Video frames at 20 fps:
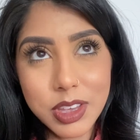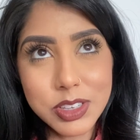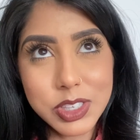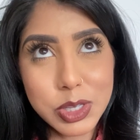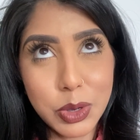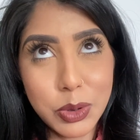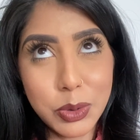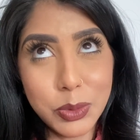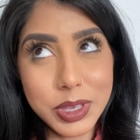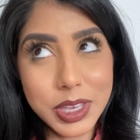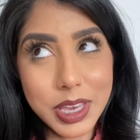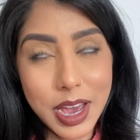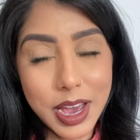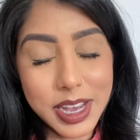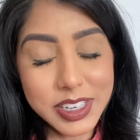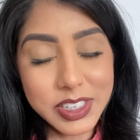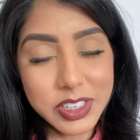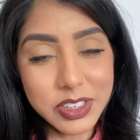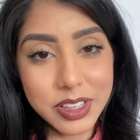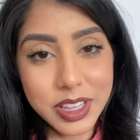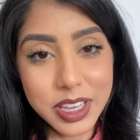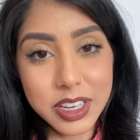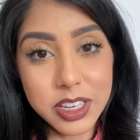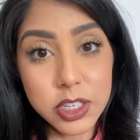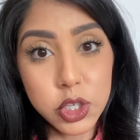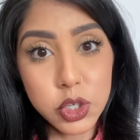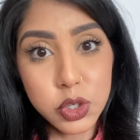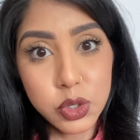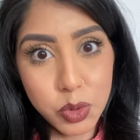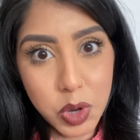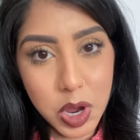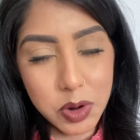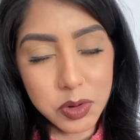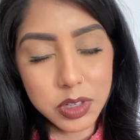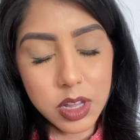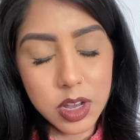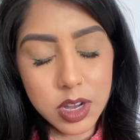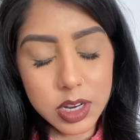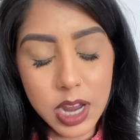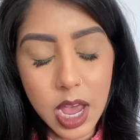so yeah I took like a two hour
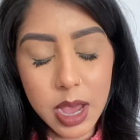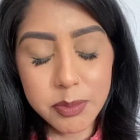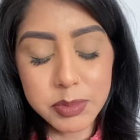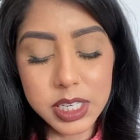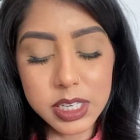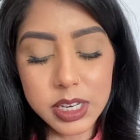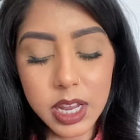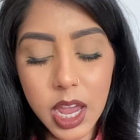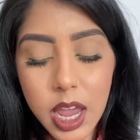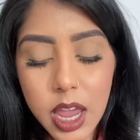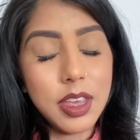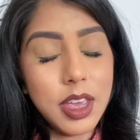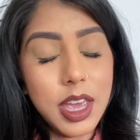long nap today